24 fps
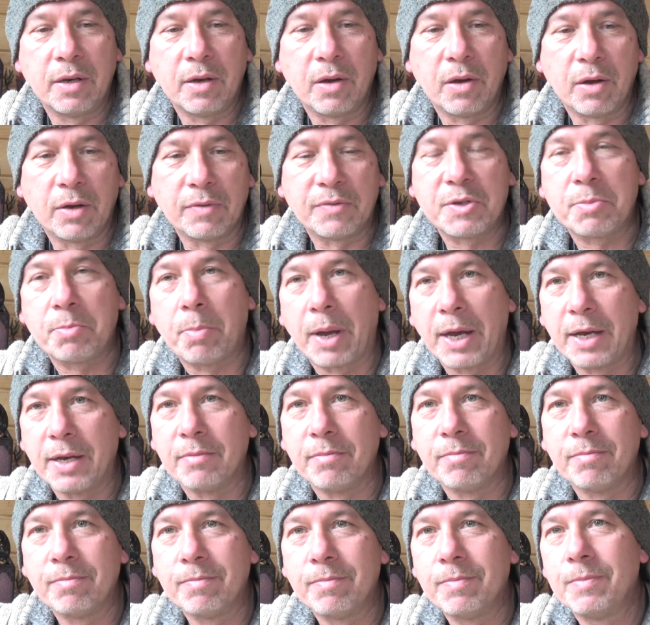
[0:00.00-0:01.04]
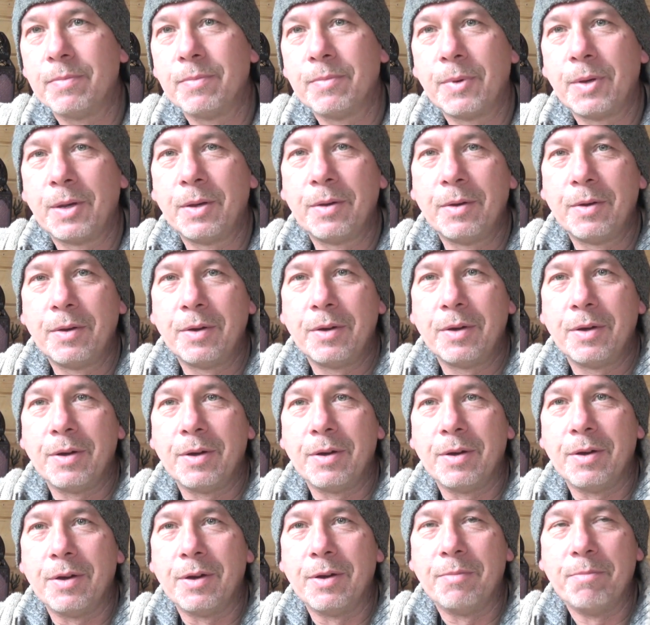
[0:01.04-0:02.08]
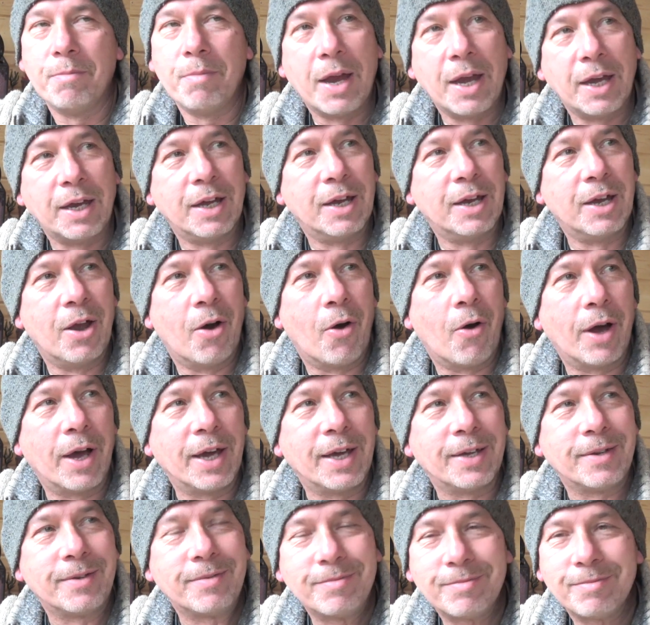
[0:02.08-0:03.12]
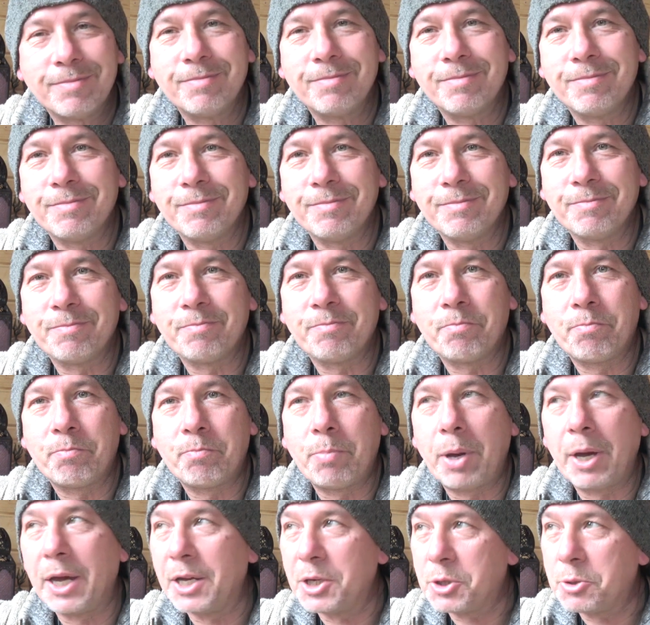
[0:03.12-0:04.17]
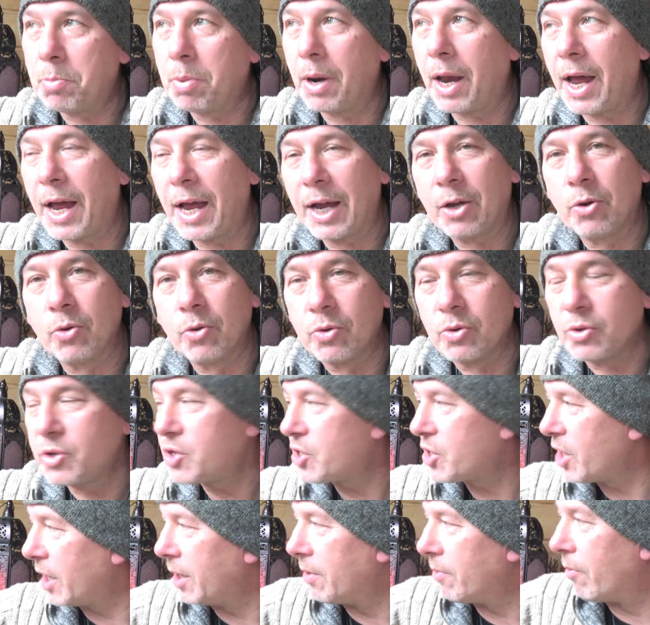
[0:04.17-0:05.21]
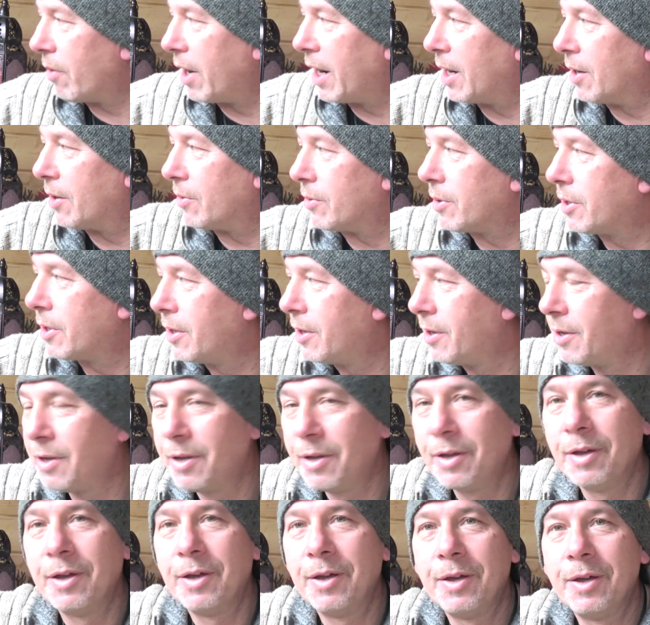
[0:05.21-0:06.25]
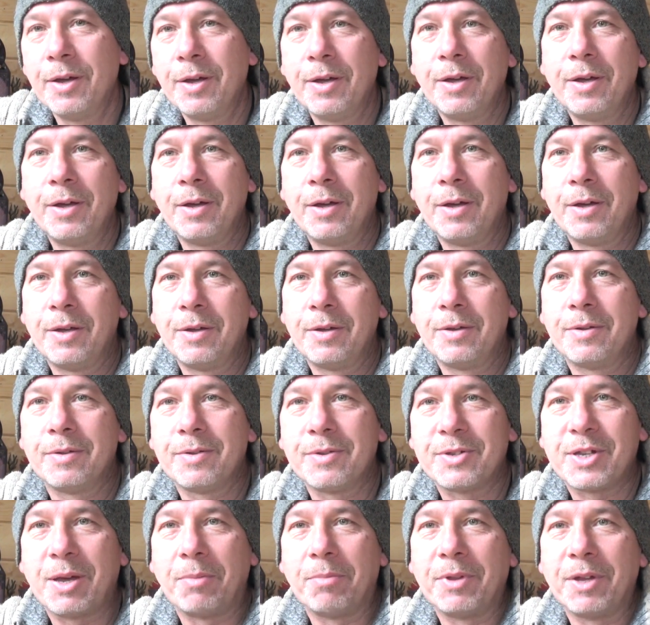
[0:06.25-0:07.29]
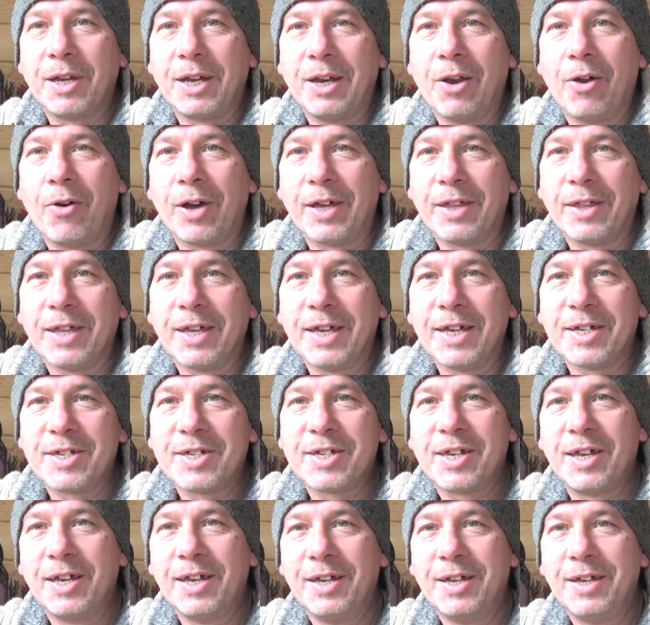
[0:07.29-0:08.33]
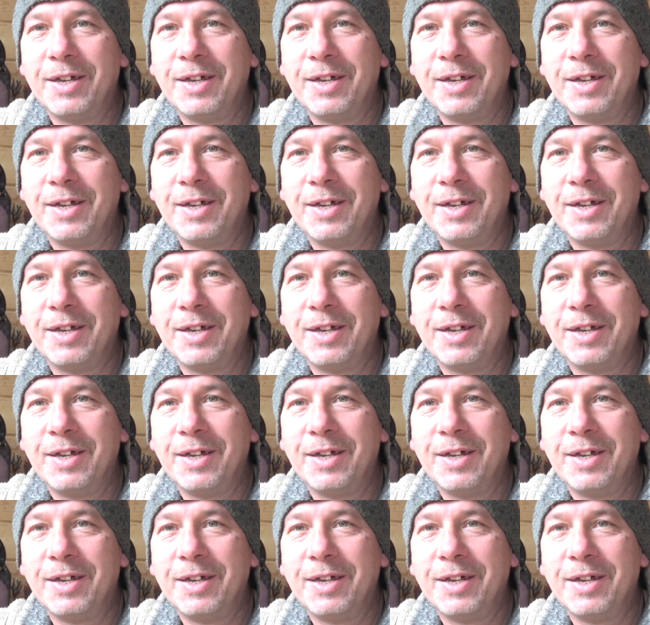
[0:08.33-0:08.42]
I've spent many a night pitch black or sitting round something like this,